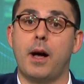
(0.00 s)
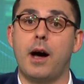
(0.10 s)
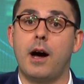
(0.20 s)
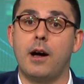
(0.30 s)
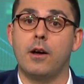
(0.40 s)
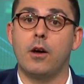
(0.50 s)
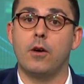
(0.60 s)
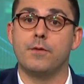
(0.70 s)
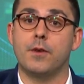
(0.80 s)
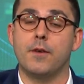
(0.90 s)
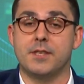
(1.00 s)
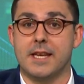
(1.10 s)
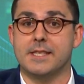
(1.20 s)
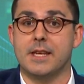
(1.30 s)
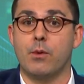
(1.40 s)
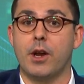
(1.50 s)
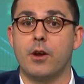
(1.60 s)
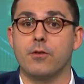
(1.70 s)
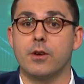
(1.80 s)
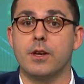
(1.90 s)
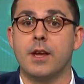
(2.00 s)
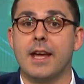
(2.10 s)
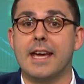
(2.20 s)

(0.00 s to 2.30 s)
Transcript: part of CST 100